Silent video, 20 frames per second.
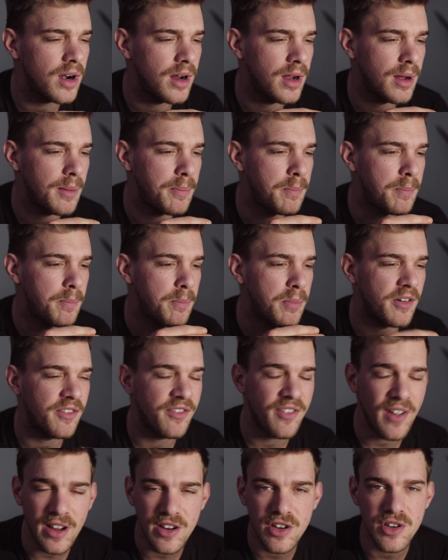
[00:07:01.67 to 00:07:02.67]
a
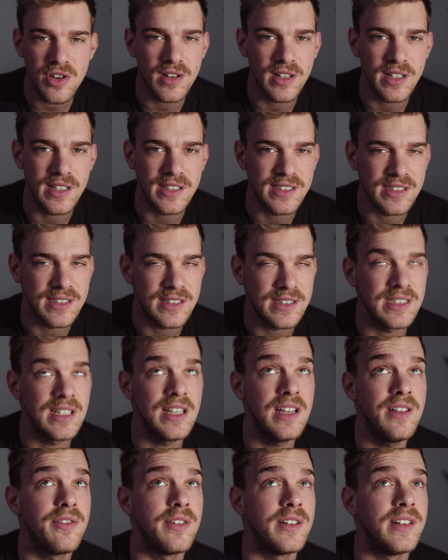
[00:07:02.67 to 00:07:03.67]
perfectionist,
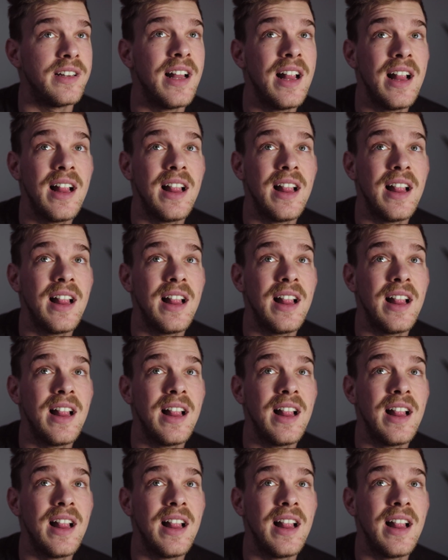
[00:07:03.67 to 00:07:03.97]
even,